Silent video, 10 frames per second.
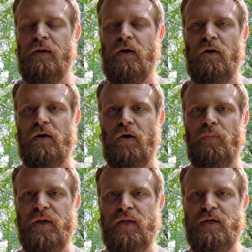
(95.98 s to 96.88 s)
Uh,
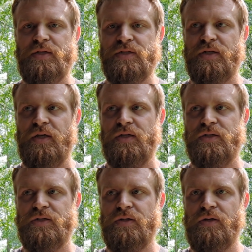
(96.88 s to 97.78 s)
obedience
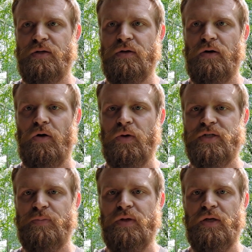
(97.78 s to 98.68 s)
is
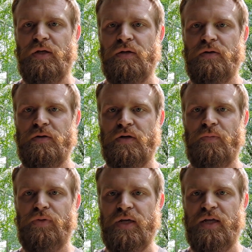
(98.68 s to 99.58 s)
always to be
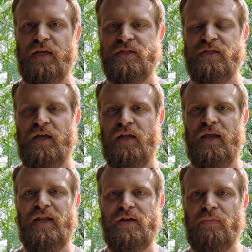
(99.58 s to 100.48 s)
complete, it's, and
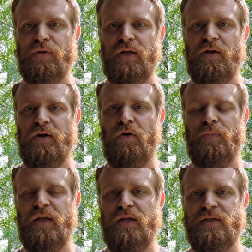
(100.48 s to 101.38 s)
incomplete
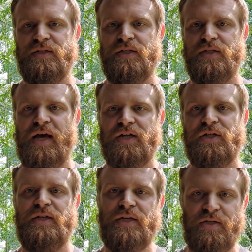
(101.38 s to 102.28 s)
obedience is
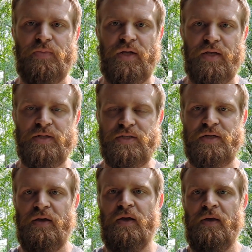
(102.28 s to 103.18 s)
actually disobedience.